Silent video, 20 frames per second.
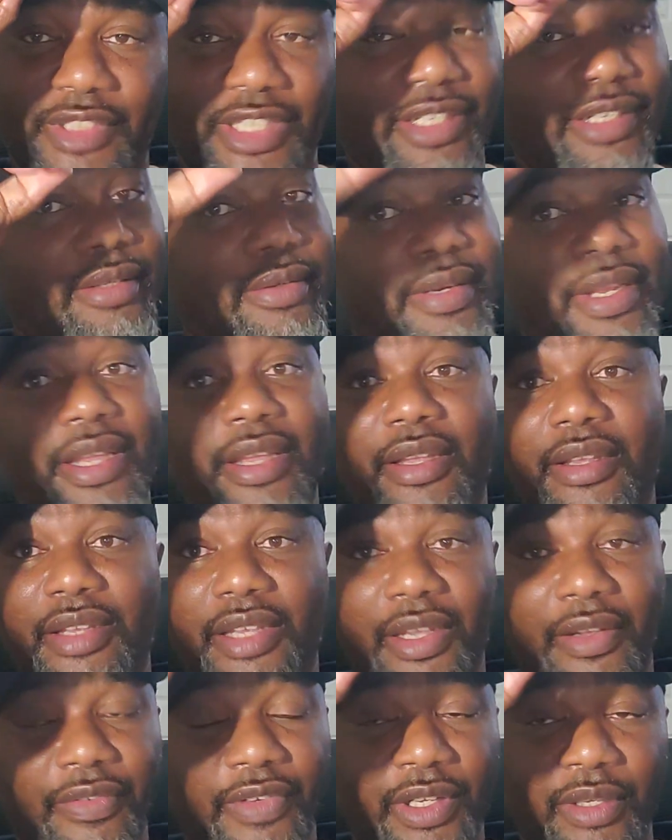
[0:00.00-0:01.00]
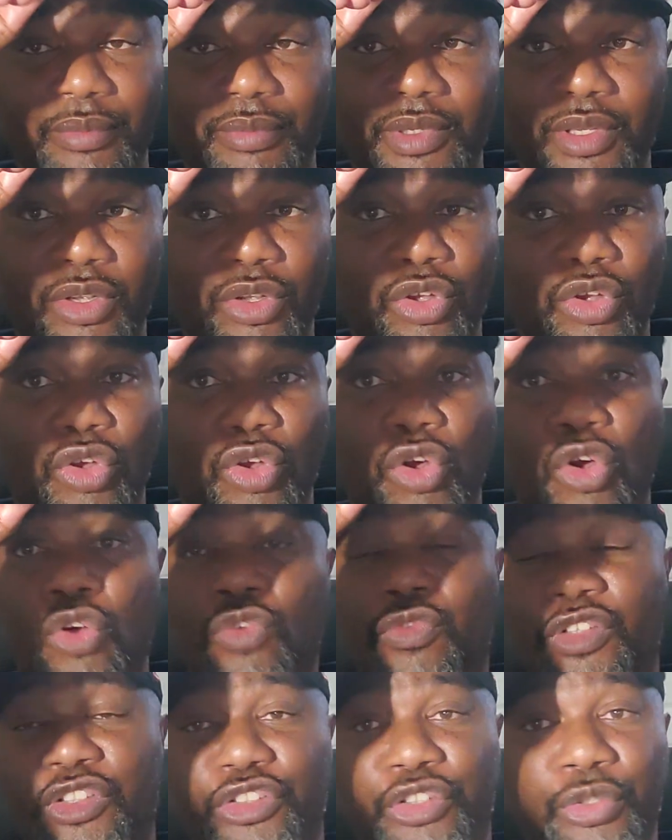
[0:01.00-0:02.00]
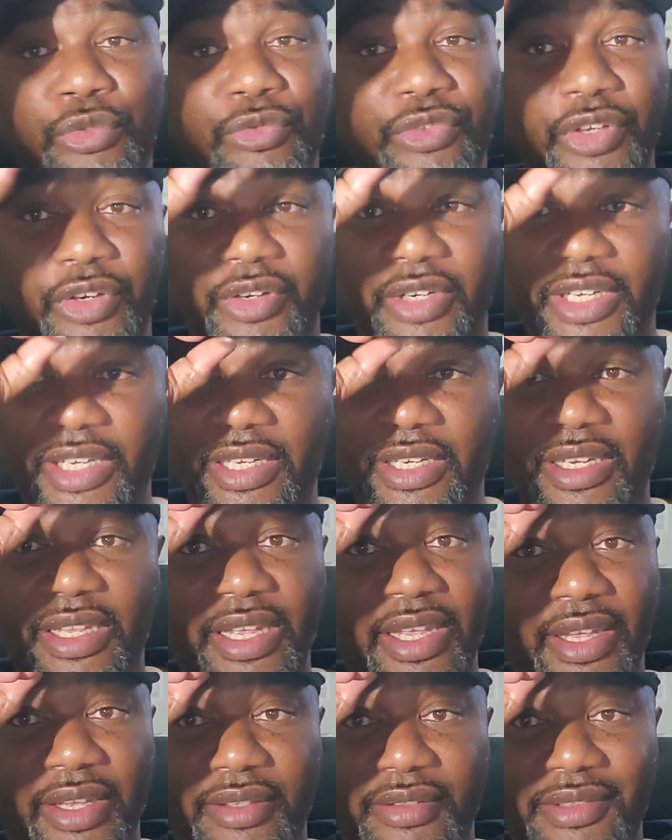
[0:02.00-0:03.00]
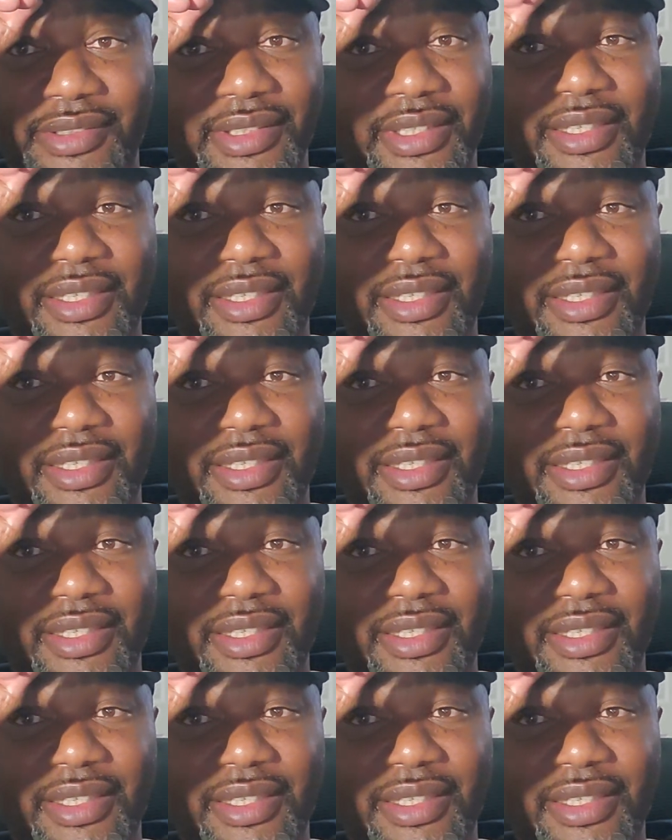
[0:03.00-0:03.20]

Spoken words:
and then give up over 230 in the air.